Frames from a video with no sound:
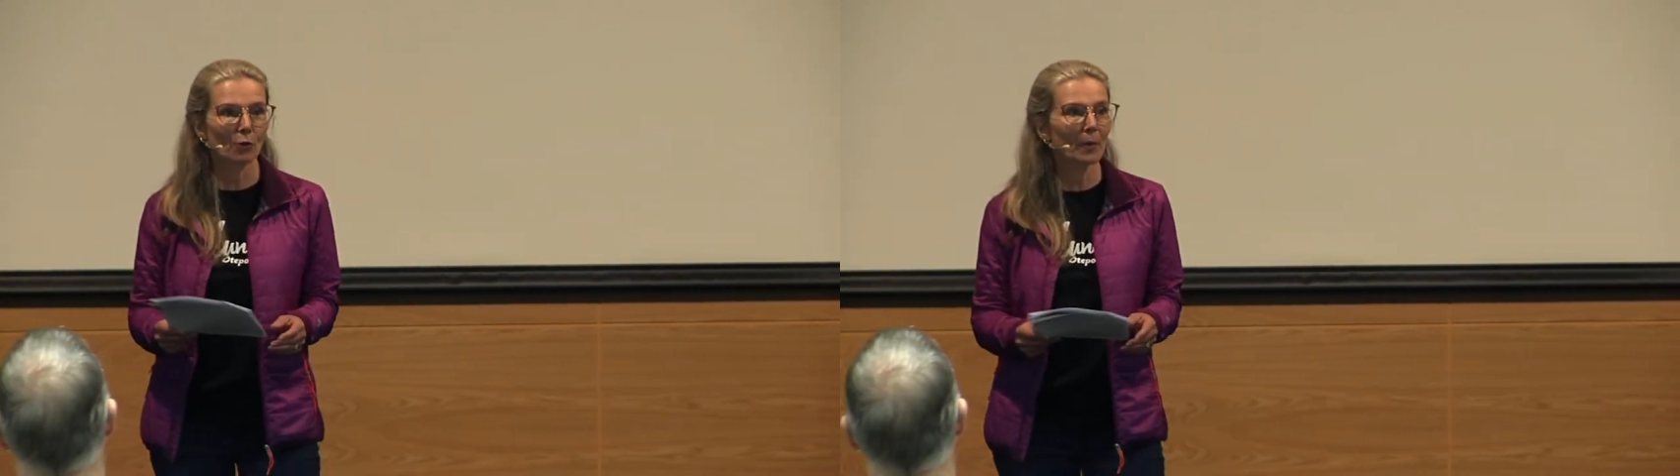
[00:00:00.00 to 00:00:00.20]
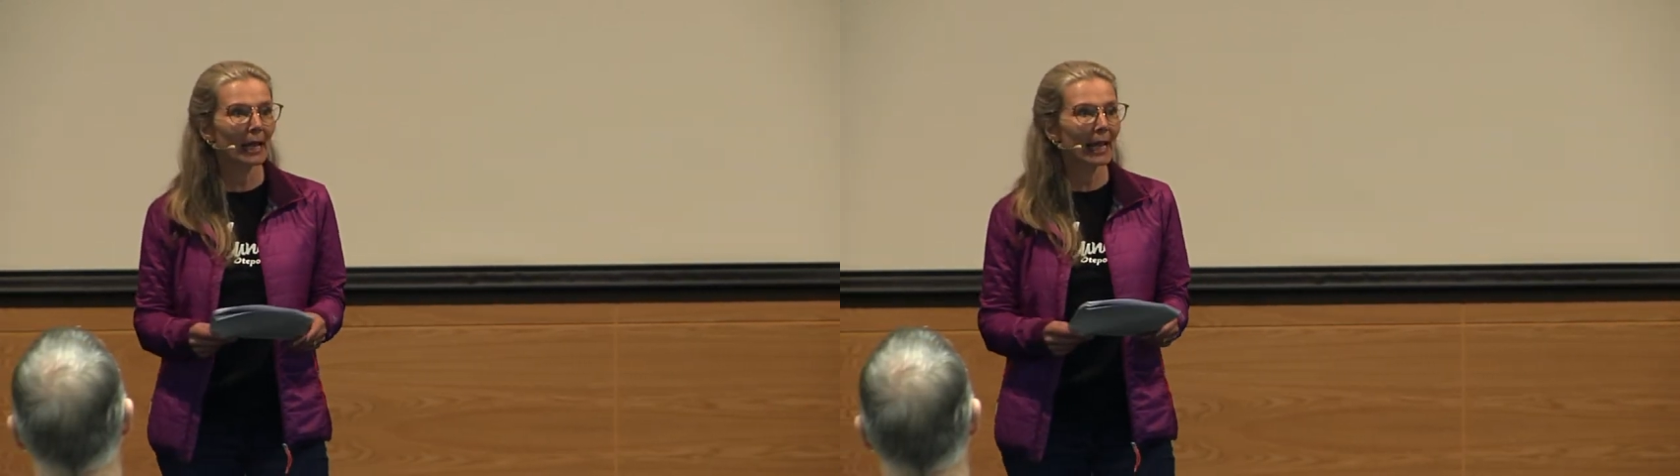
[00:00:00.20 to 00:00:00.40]

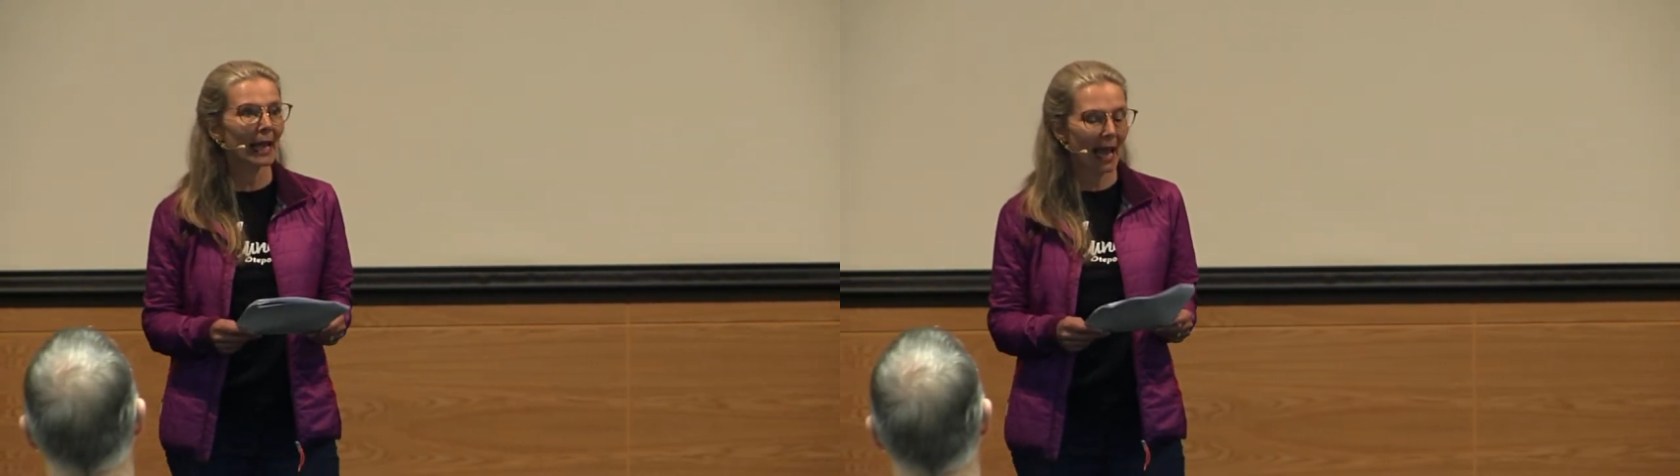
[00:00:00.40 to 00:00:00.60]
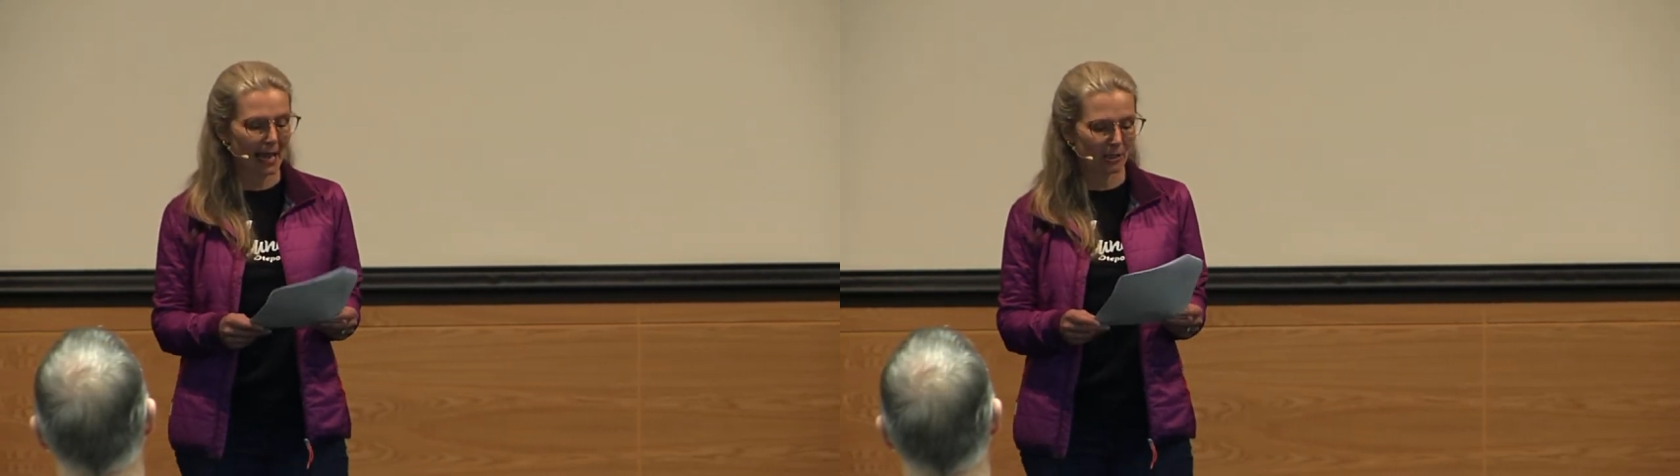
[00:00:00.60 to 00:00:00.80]
from
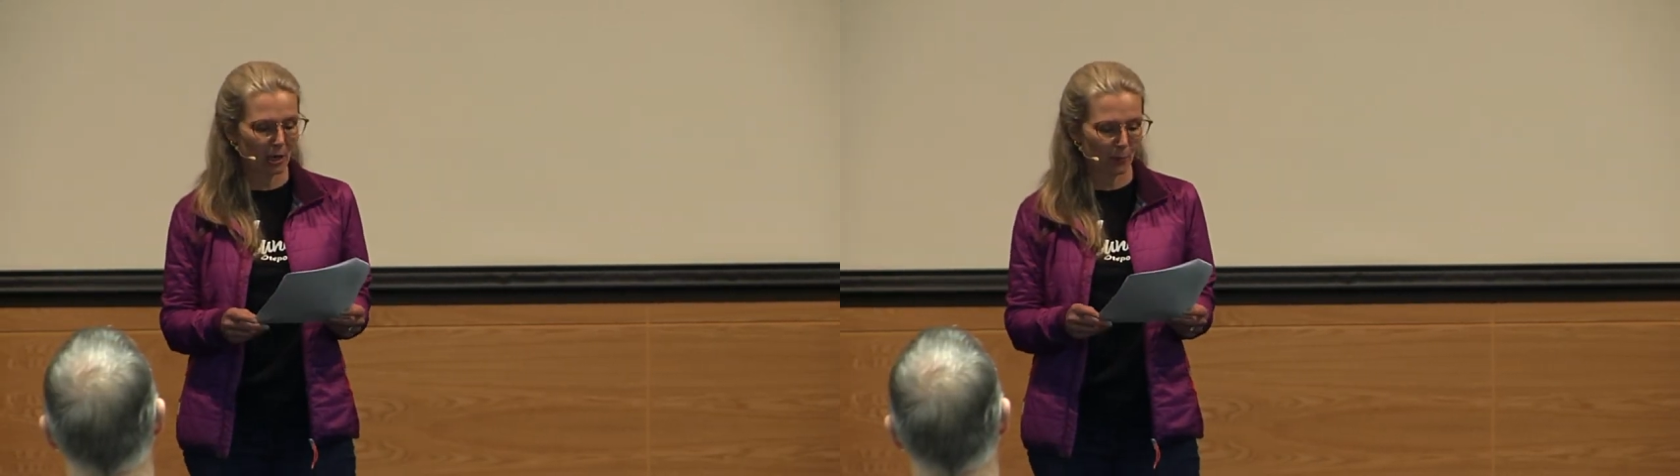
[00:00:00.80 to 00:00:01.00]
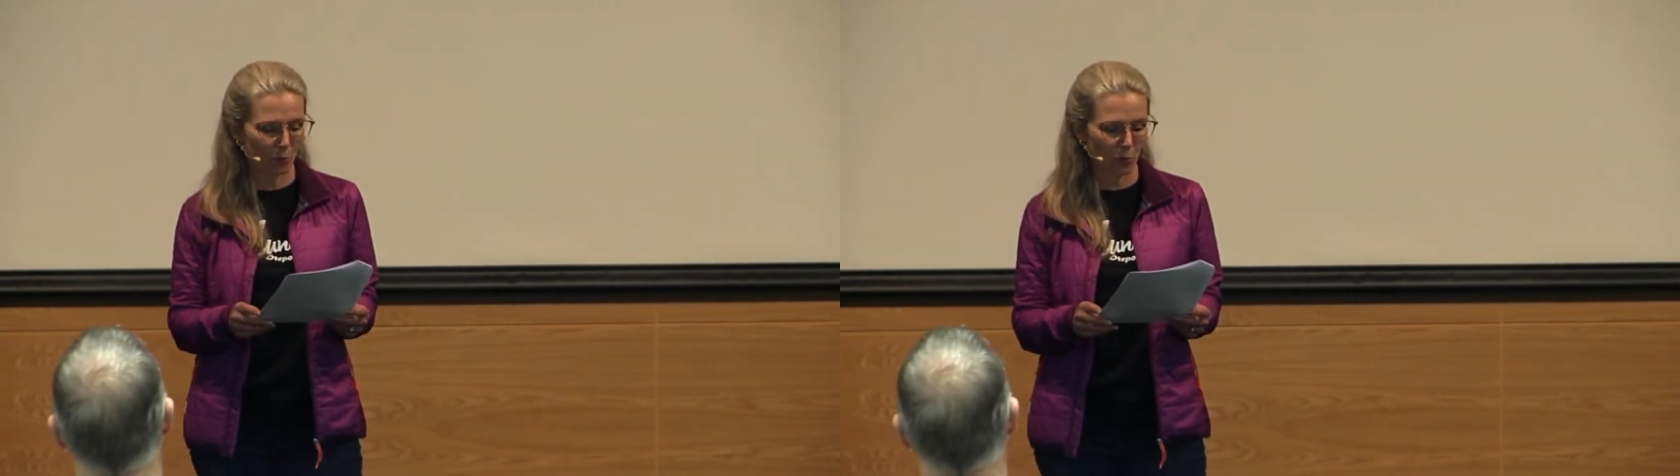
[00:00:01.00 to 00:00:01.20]
here and
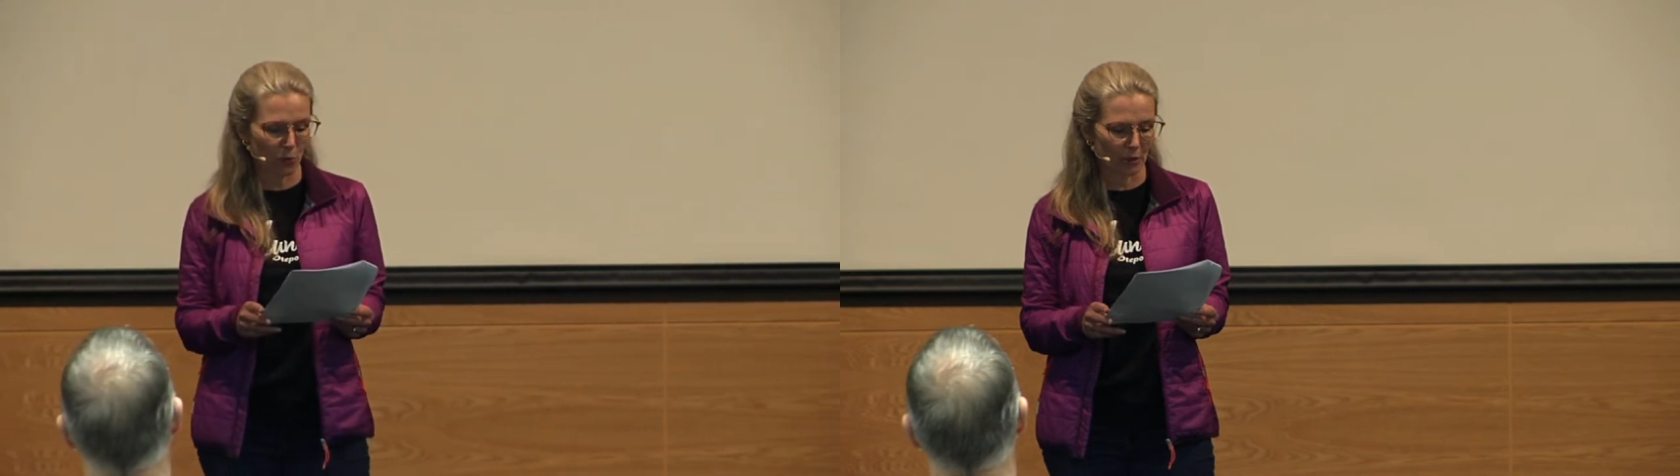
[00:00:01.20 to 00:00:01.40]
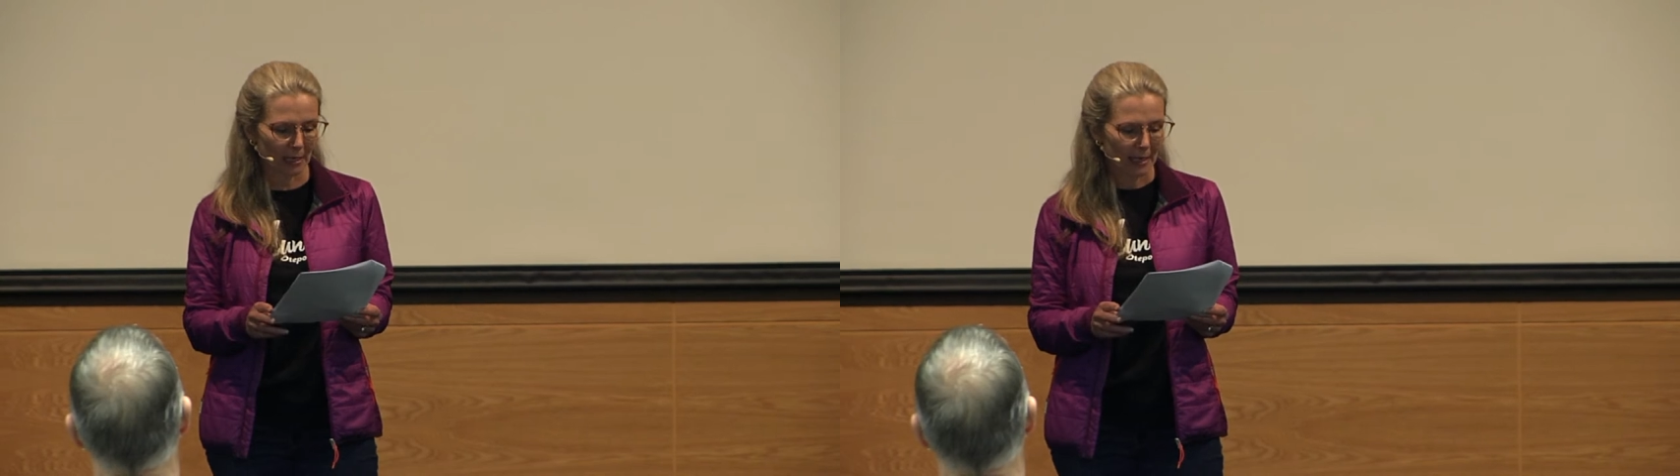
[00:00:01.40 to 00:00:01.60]

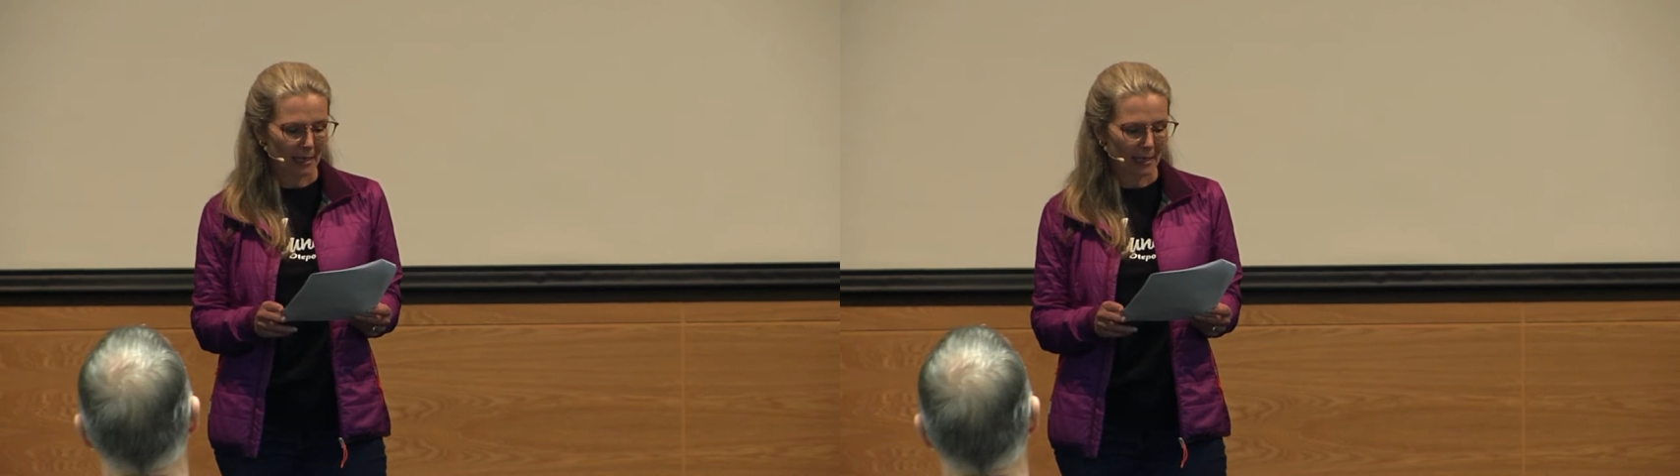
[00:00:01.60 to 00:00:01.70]
abroad.